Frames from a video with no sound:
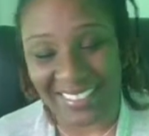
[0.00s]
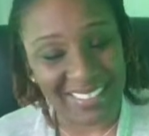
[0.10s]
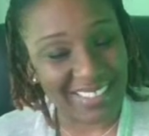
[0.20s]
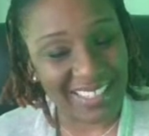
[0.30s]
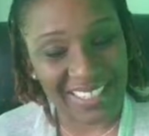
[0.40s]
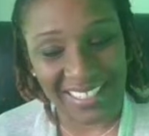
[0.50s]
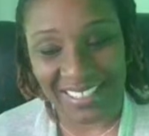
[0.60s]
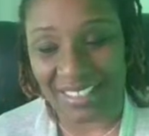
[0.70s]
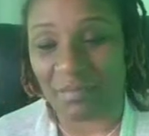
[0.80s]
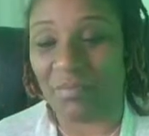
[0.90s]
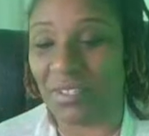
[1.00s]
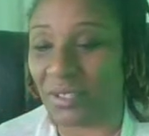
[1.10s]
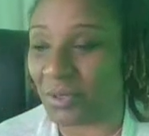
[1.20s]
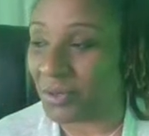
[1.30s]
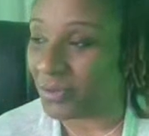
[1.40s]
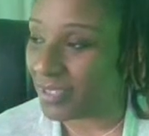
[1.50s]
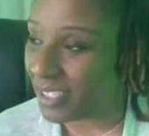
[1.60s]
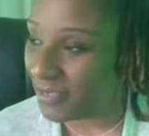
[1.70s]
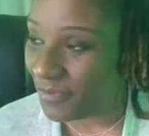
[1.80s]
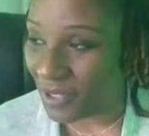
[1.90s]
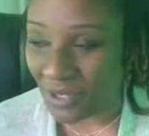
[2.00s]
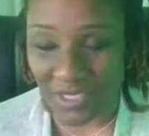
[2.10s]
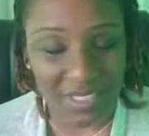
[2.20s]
That is beautiful because